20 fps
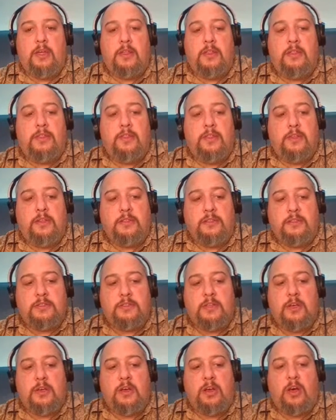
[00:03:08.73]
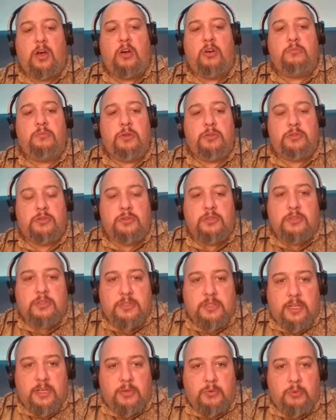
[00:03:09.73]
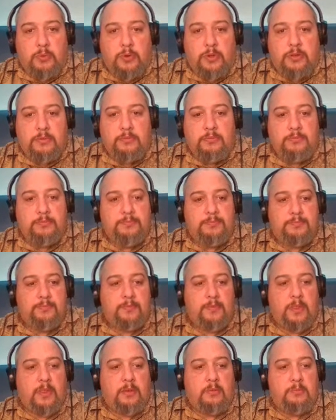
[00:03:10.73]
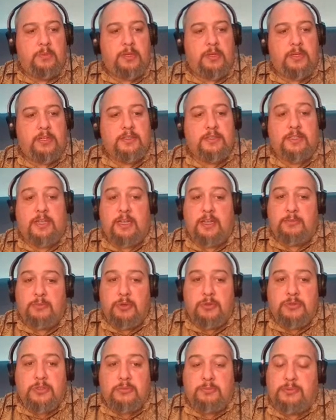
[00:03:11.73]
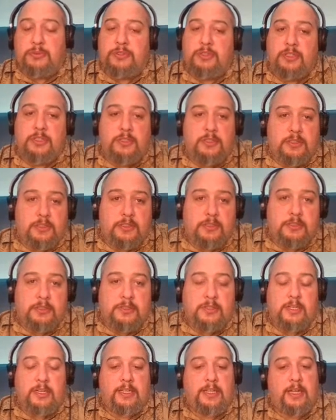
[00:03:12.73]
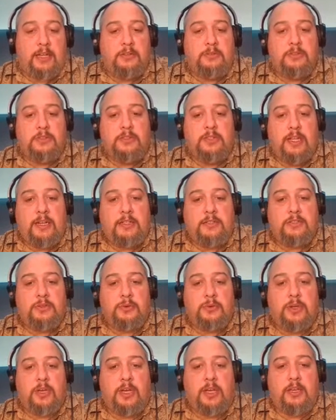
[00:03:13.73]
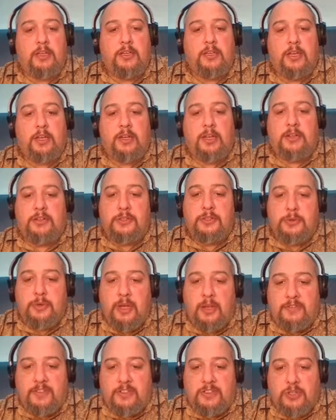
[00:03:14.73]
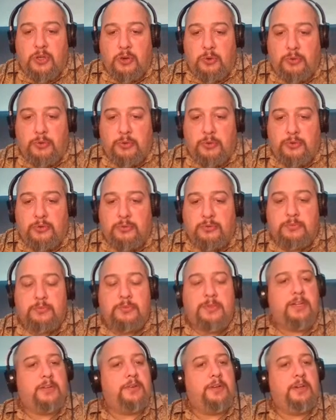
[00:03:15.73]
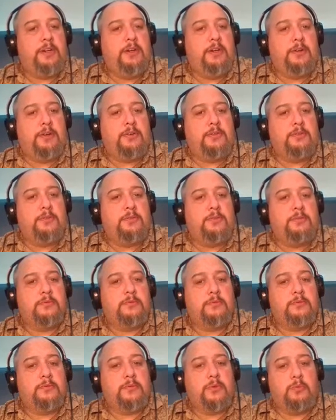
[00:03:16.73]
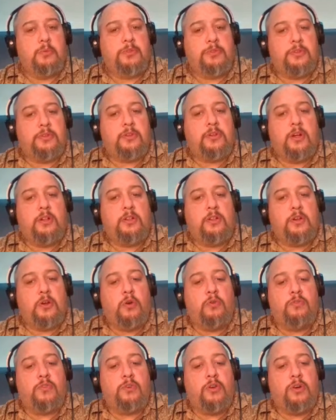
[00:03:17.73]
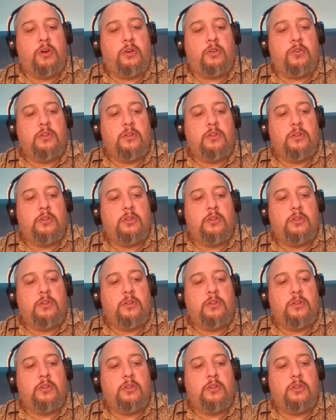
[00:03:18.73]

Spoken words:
This almost looks like one because I am using percentages instead of counts, and that is okay. And I do have a total down here, what they're calling overall.